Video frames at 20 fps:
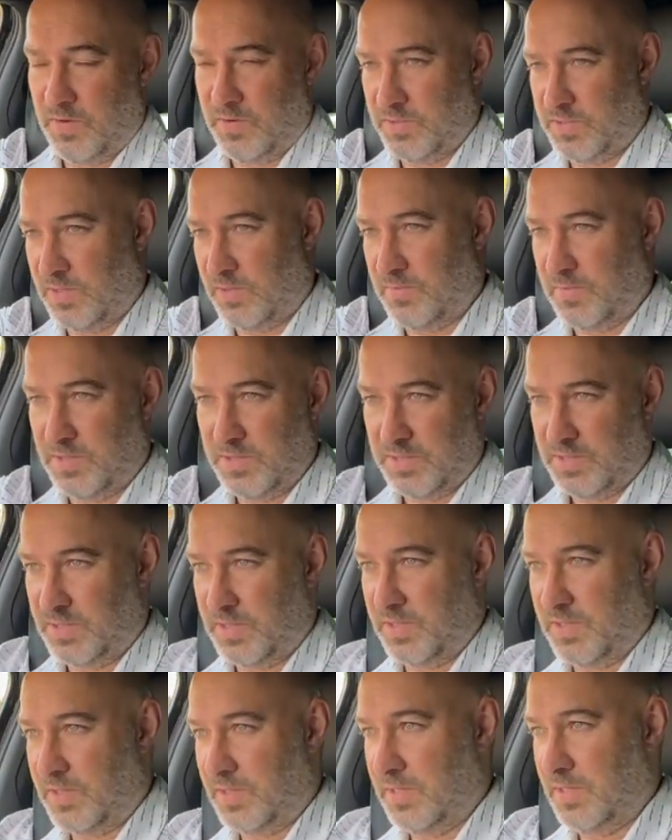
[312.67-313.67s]
as I'm
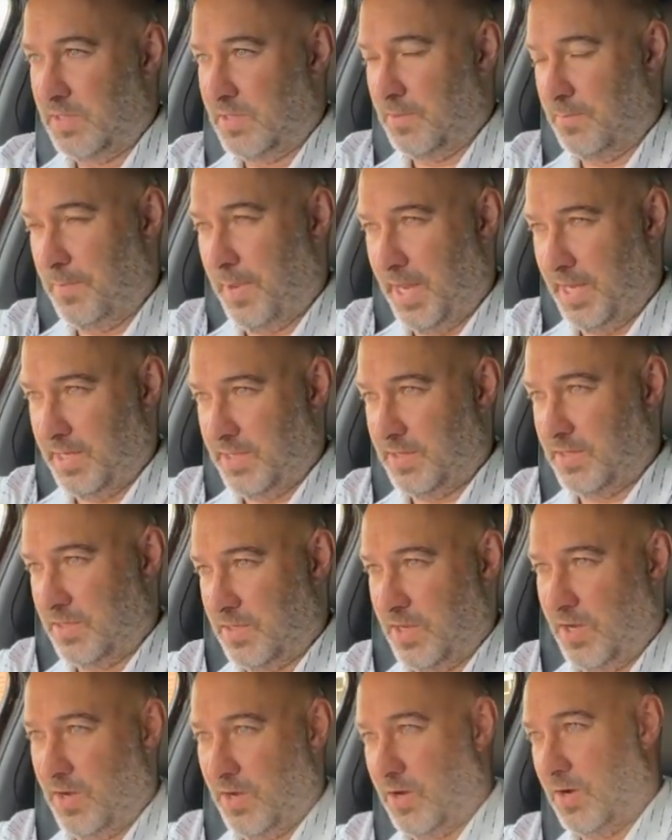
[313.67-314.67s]
concerned, the back of the
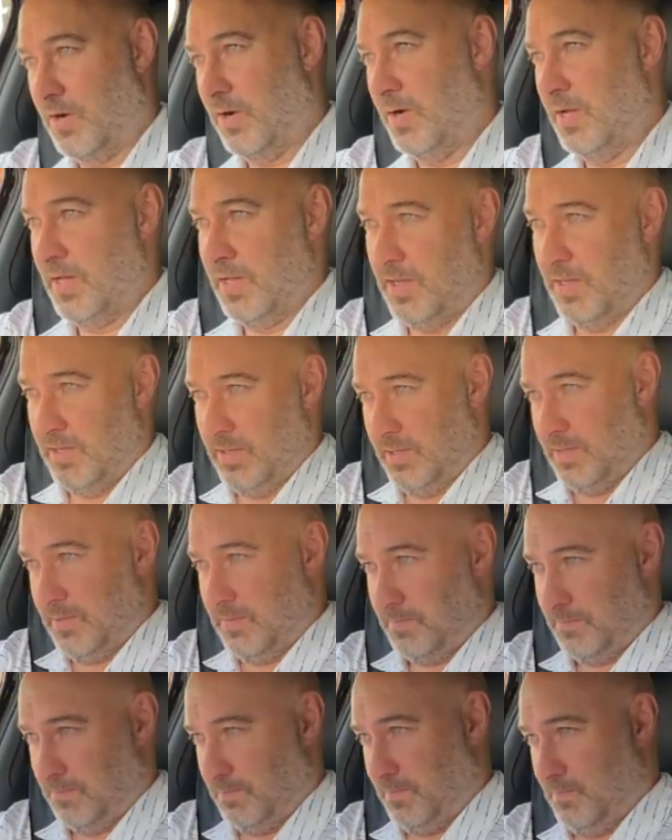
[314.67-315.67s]
car
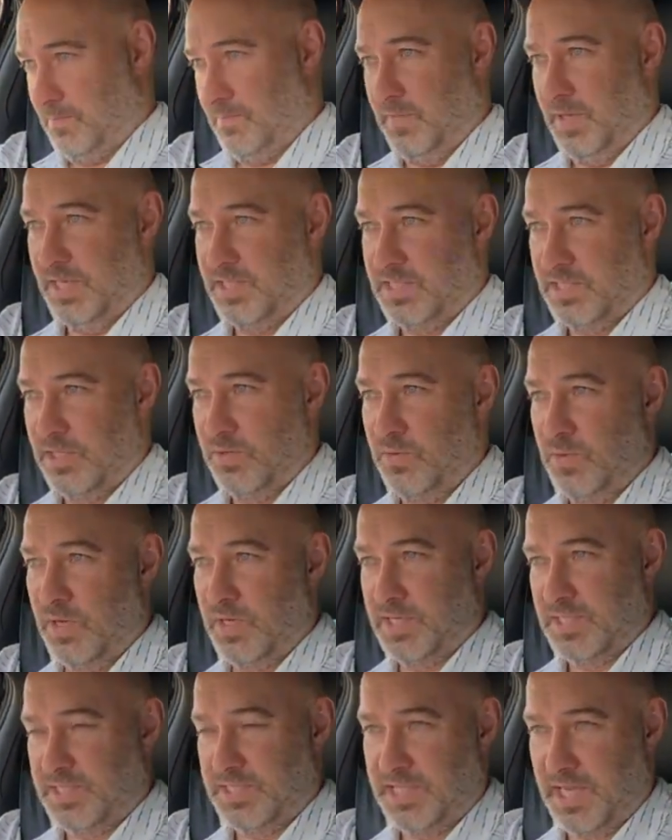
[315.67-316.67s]
is still
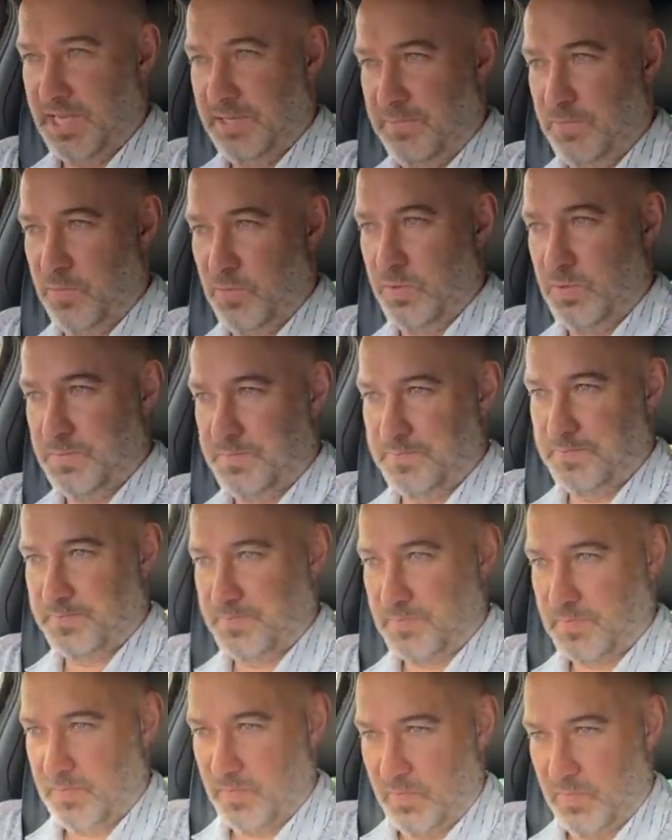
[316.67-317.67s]
like a skateboard.
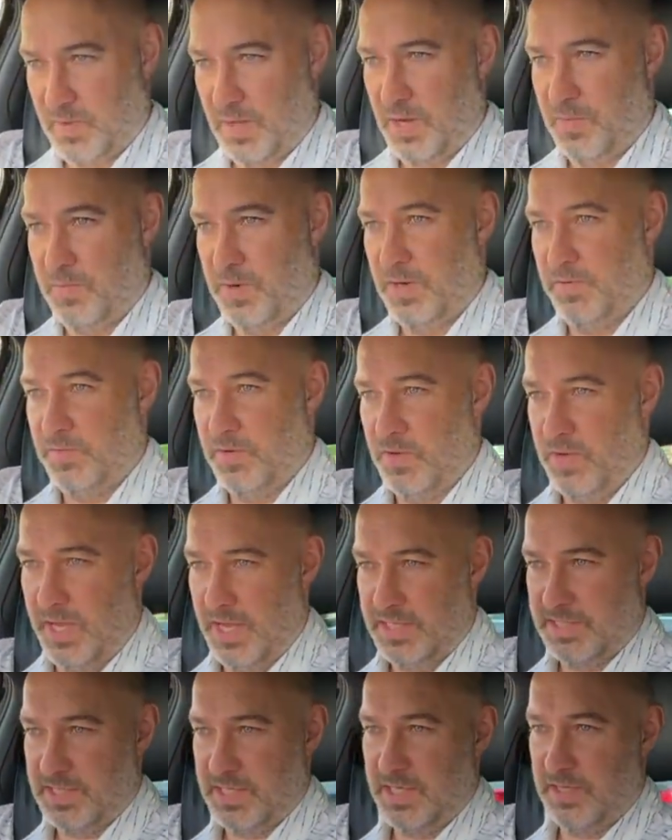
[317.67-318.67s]
And whenever you
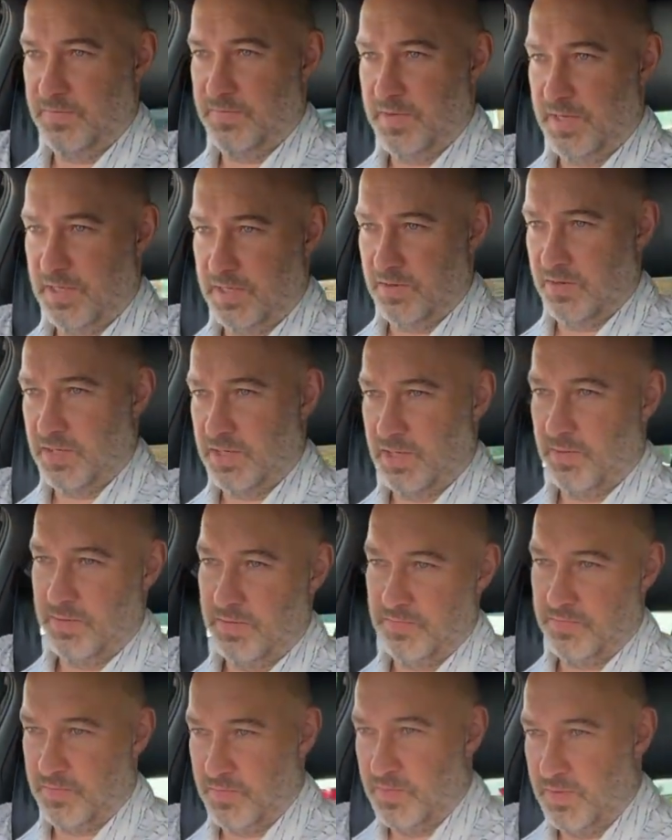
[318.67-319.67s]
hit anything, like going
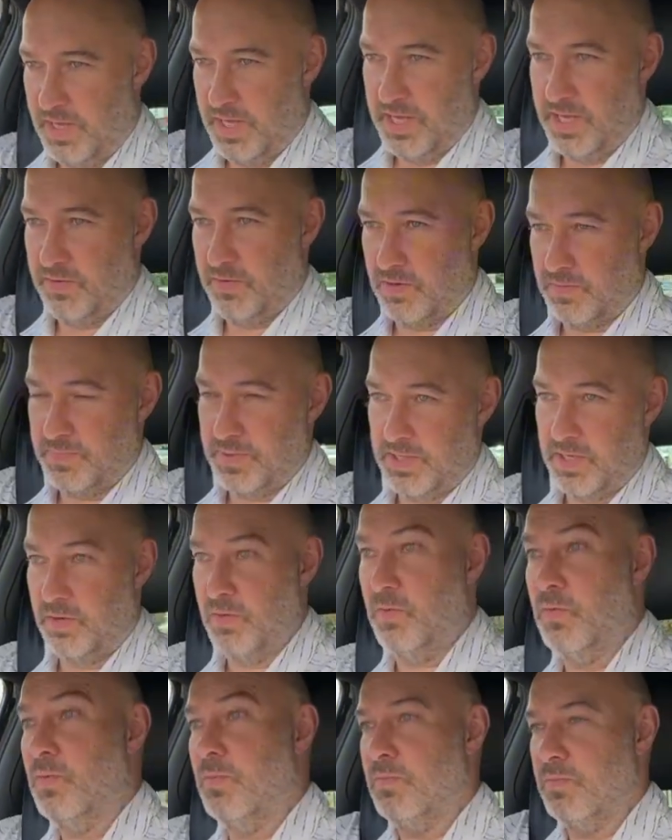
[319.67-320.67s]
through here, I'd be going,
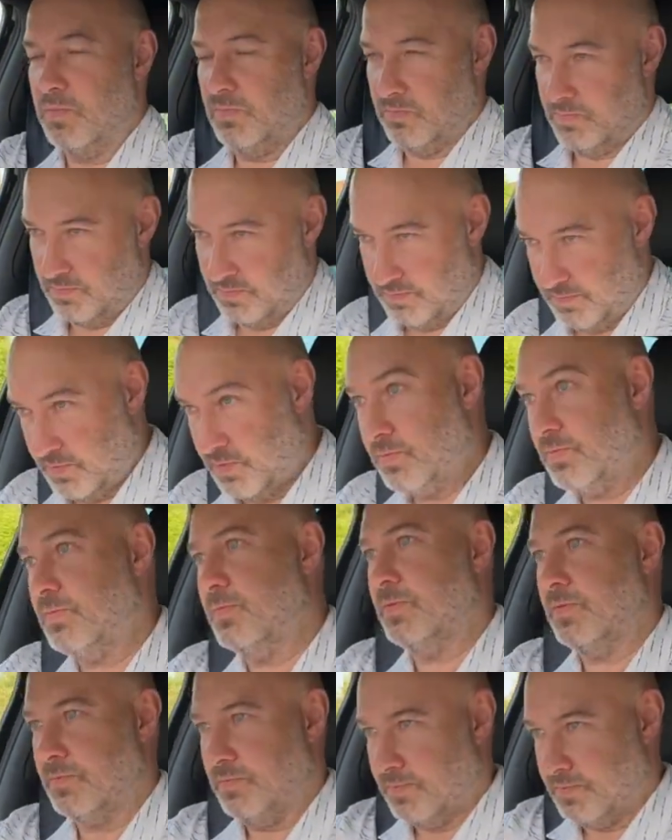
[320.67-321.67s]
oh, boom, oh,
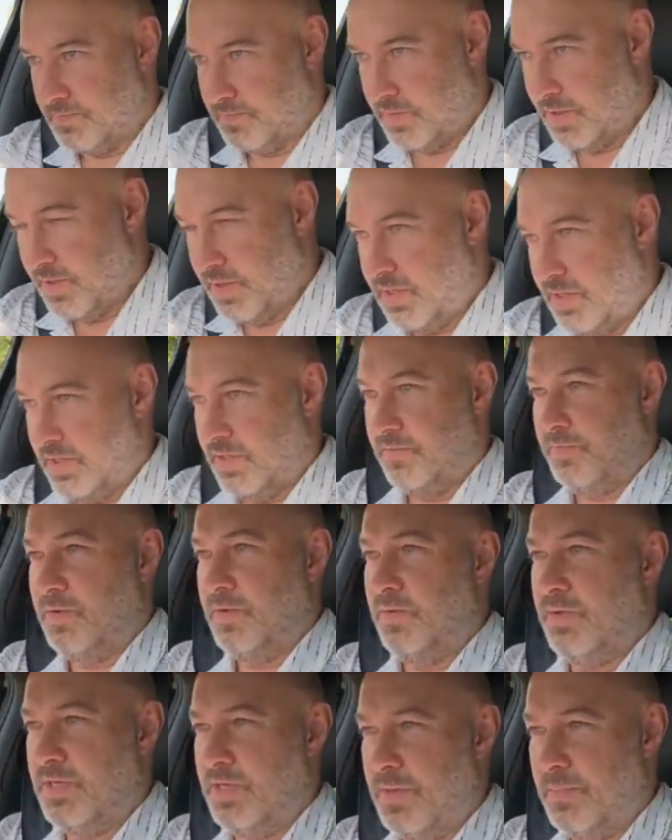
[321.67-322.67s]
boom. And if
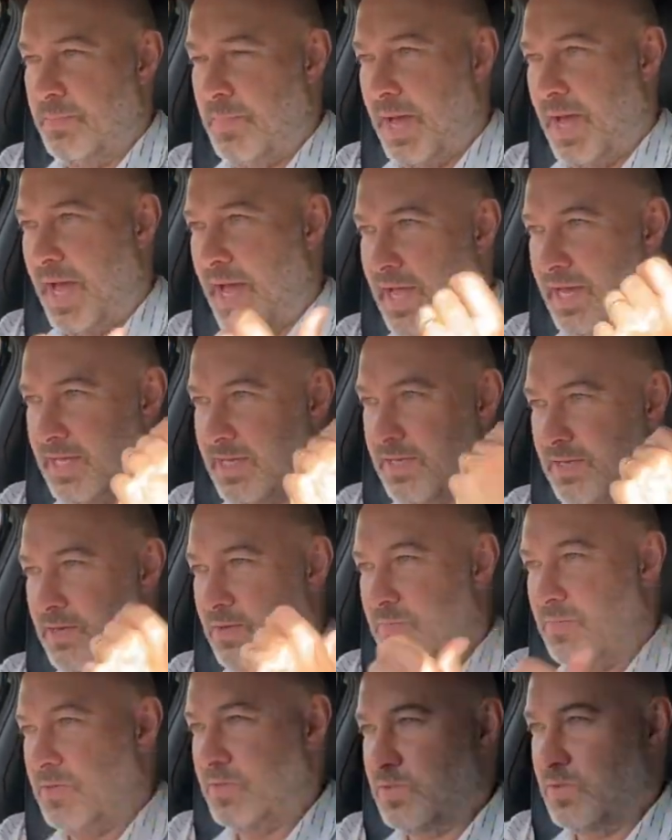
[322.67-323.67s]
you're in the back,
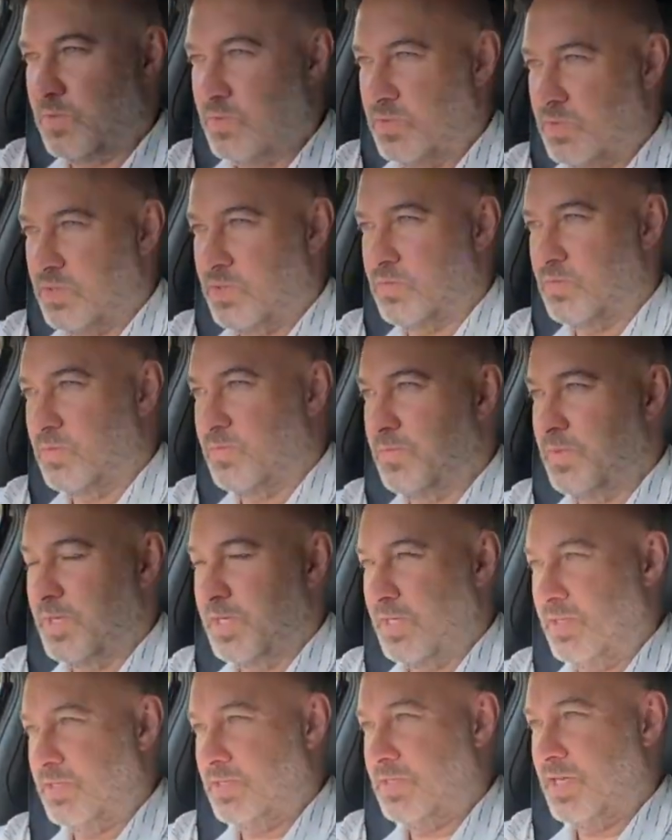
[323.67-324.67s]
like my daughters would be,
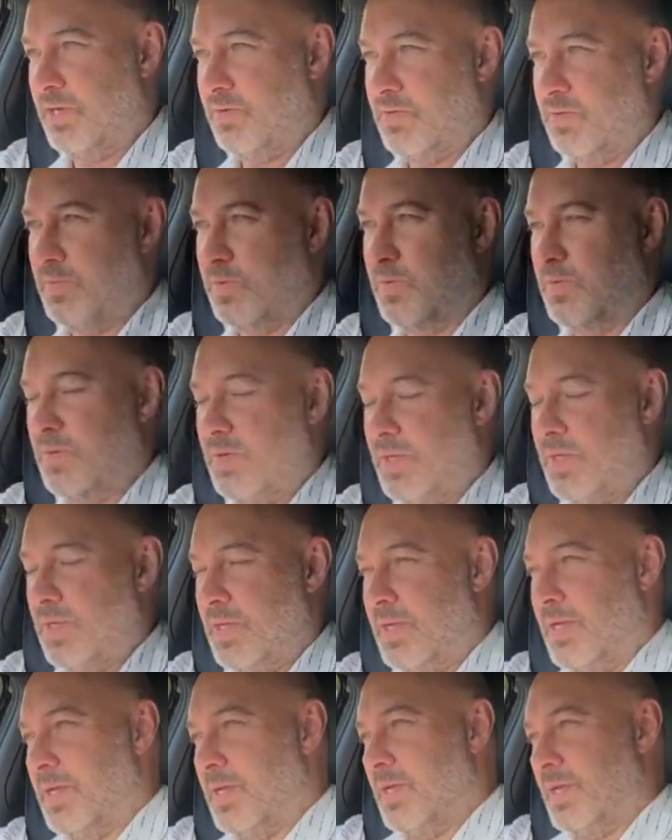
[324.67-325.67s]
it's terrible.
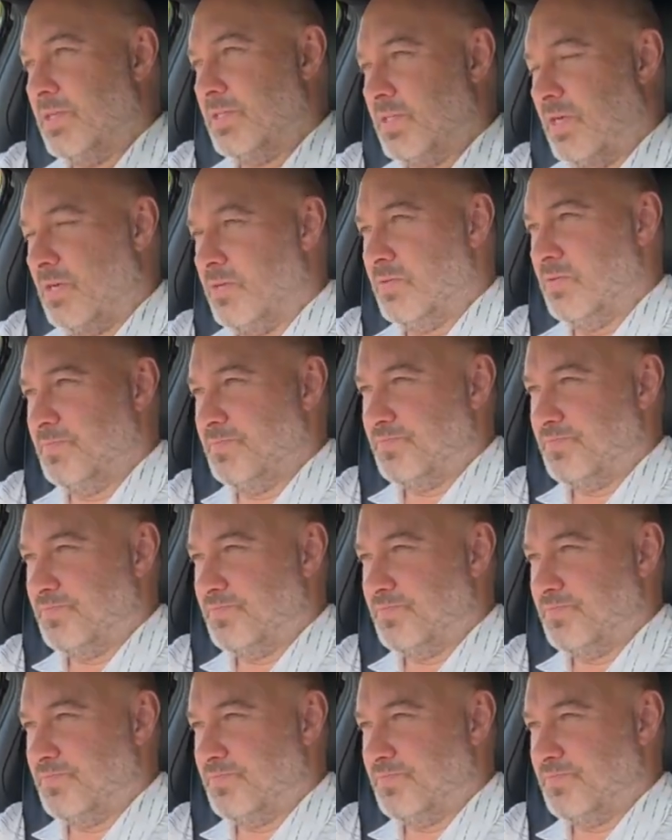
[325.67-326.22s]
So,